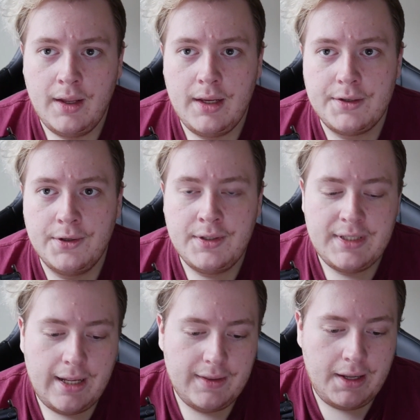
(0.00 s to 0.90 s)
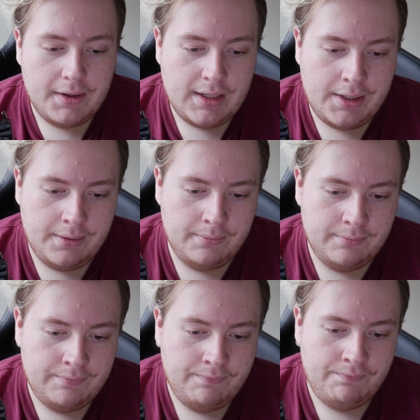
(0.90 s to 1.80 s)
it turns out that
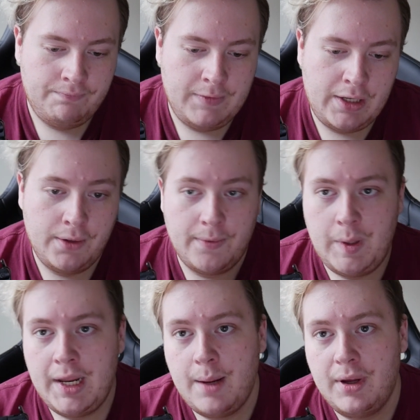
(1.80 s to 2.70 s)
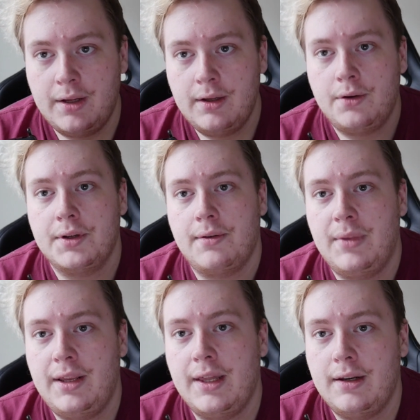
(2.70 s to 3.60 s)
I learnt from the neighbor across from
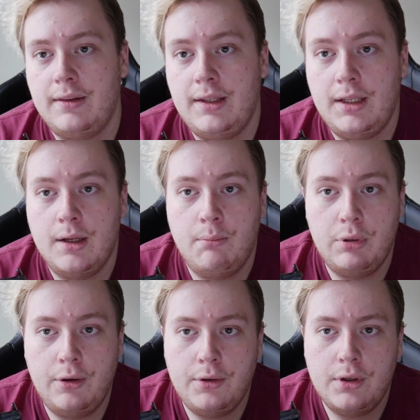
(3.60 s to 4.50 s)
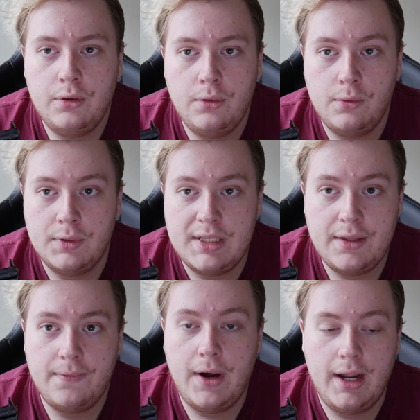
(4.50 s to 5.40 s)
me that the bloke who set
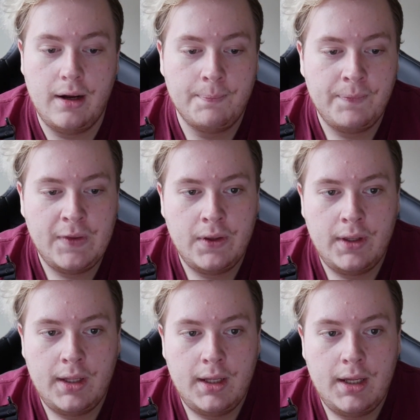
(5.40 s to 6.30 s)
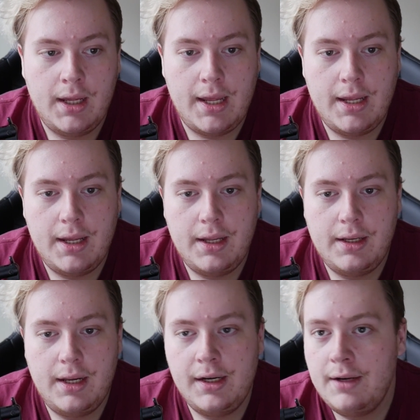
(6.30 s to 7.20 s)
the fire,
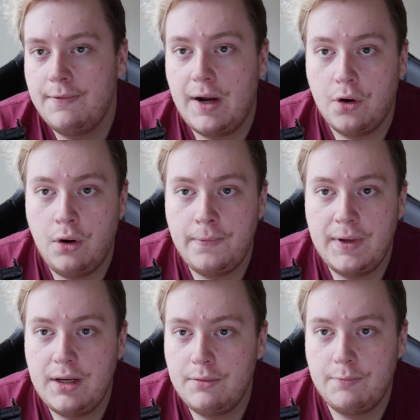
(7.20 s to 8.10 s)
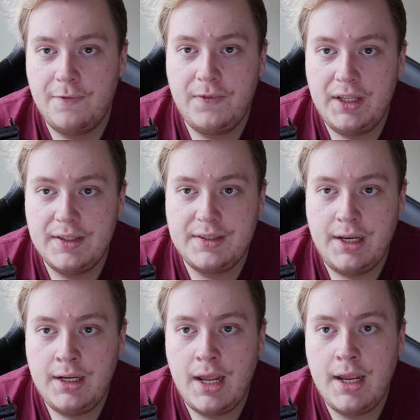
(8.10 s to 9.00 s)
he didn't fuck off. He didn't flee the
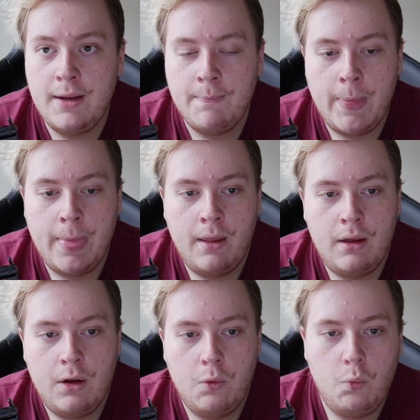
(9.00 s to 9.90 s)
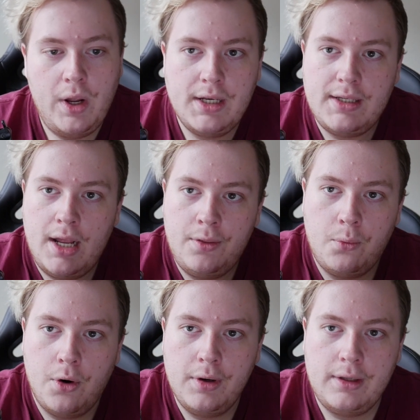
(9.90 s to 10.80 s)
scene. He went down the
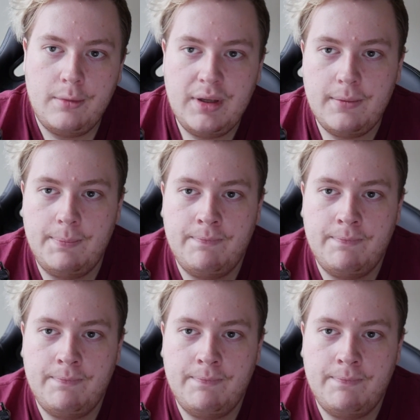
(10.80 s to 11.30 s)
road a little bit,